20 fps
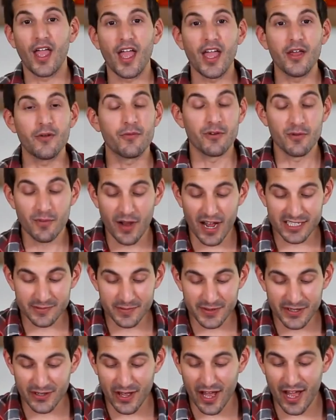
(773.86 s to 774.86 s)
It reminds
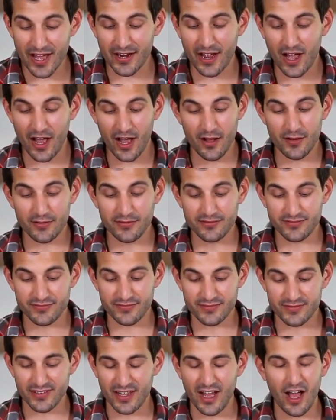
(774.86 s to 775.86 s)
me a lot of
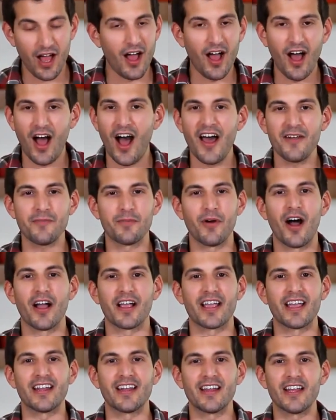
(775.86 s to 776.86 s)
a Hot Pocket.